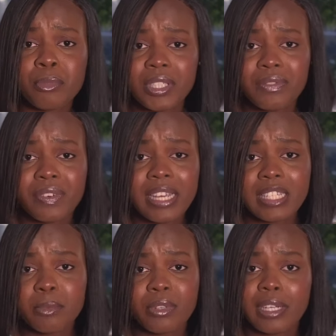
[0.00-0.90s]
modify
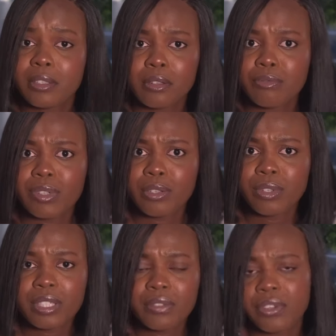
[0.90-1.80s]
it, but like there was really
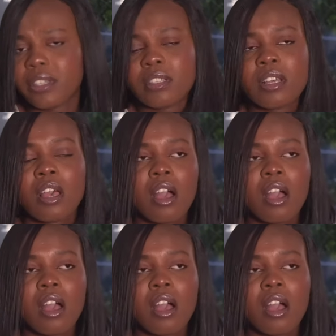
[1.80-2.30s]
no difference.